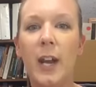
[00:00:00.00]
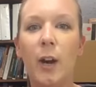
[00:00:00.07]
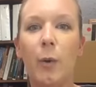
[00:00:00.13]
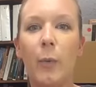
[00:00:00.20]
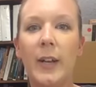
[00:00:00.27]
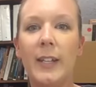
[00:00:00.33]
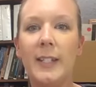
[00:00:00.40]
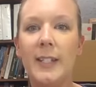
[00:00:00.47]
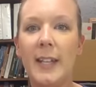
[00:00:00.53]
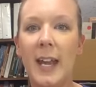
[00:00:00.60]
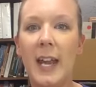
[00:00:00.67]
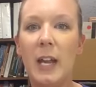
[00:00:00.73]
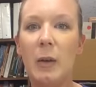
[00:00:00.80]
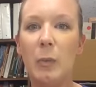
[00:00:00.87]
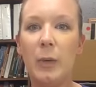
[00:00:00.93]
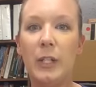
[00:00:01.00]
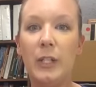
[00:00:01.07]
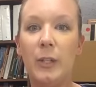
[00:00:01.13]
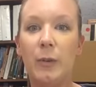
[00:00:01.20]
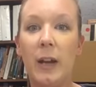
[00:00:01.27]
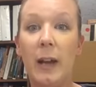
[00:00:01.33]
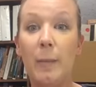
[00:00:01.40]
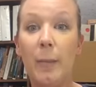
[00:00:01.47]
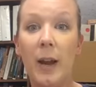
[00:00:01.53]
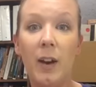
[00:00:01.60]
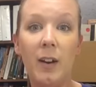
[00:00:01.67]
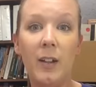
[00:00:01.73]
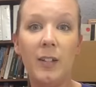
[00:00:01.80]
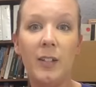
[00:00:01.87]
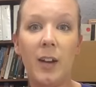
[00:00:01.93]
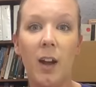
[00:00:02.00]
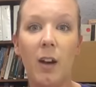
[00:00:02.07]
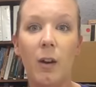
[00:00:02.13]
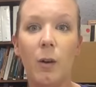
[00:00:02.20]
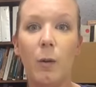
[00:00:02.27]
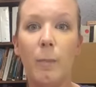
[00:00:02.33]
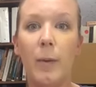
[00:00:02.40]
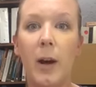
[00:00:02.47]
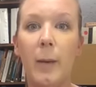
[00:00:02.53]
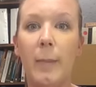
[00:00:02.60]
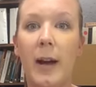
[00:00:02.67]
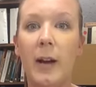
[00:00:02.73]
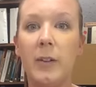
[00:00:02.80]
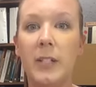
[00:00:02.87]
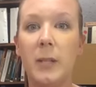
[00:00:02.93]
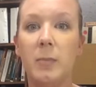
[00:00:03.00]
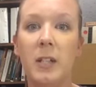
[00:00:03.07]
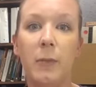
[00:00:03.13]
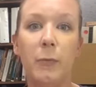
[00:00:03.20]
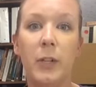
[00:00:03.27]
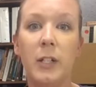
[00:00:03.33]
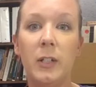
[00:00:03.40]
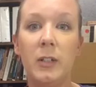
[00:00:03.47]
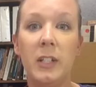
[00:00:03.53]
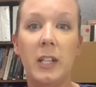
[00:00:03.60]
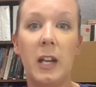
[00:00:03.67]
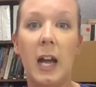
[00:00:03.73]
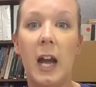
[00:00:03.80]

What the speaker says: or Wednesday would do a Periscope about some different